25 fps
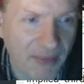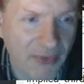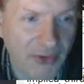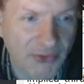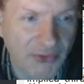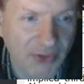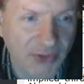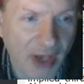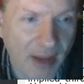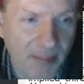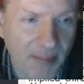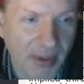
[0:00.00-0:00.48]
the
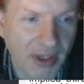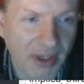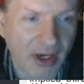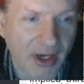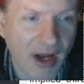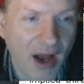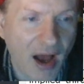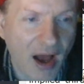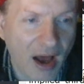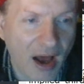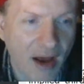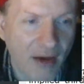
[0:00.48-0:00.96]
topic
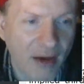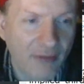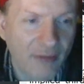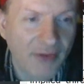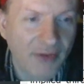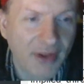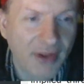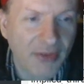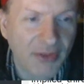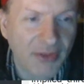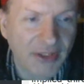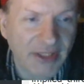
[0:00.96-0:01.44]
of
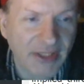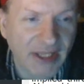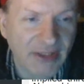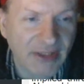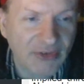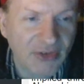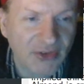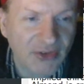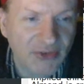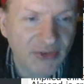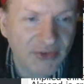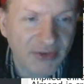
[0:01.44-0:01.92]
the
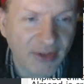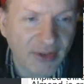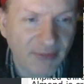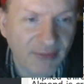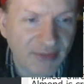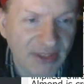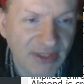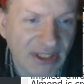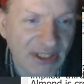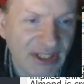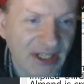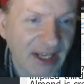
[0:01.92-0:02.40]

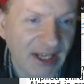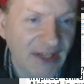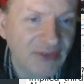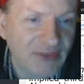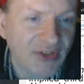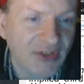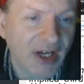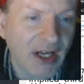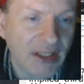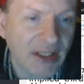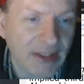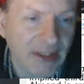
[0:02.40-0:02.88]
1978
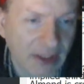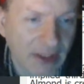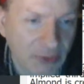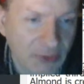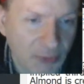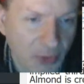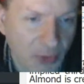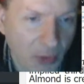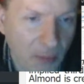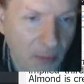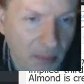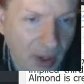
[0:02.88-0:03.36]

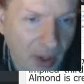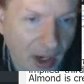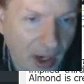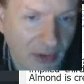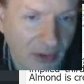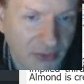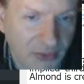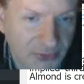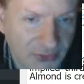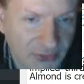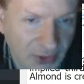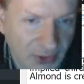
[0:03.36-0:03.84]

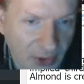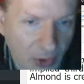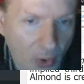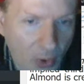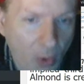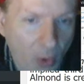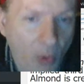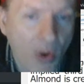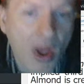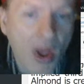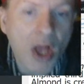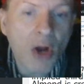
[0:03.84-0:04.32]
electro-punk
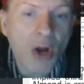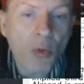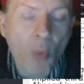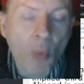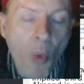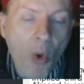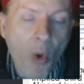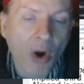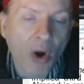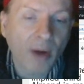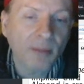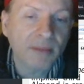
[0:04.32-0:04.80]
single
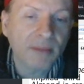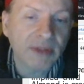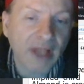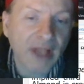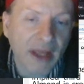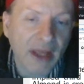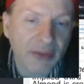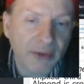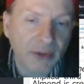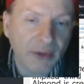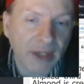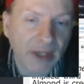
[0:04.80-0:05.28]
Warm
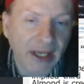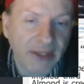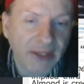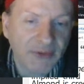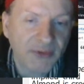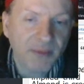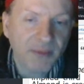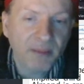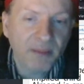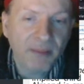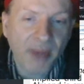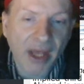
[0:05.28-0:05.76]

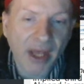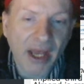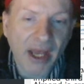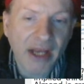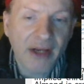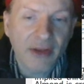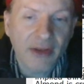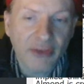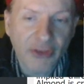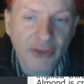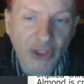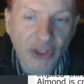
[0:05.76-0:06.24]
Leatherette
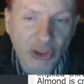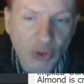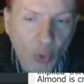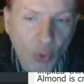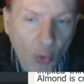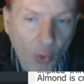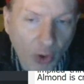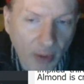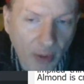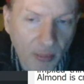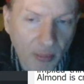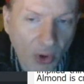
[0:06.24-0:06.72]
by The
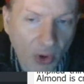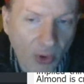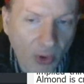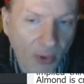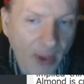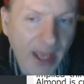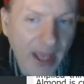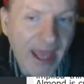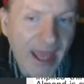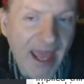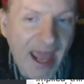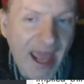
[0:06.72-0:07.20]
Normal,
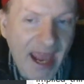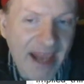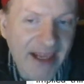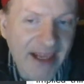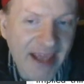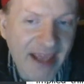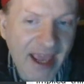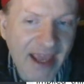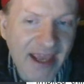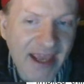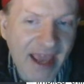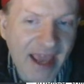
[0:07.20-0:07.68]

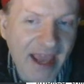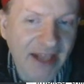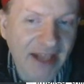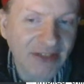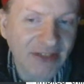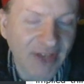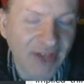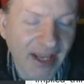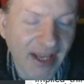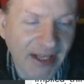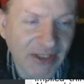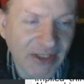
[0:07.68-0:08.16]
a.k.a.
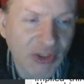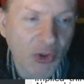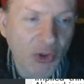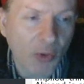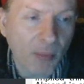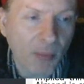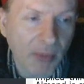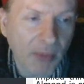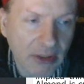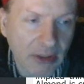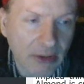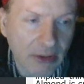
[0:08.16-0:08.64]
Daniel
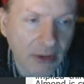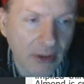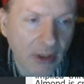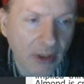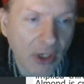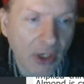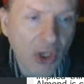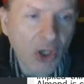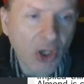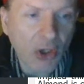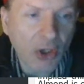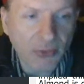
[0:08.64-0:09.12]
Miller,
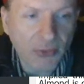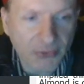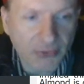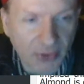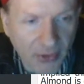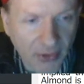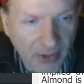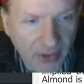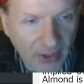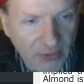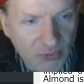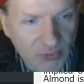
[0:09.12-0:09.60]
who
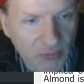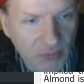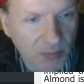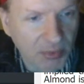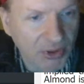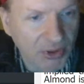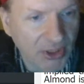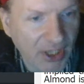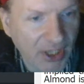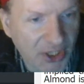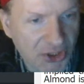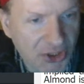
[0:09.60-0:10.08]
took
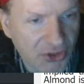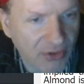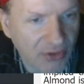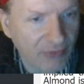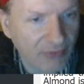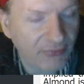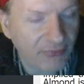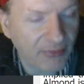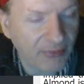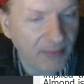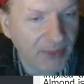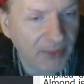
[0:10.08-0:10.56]

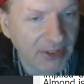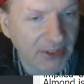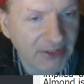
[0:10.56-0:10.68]
inspiration from the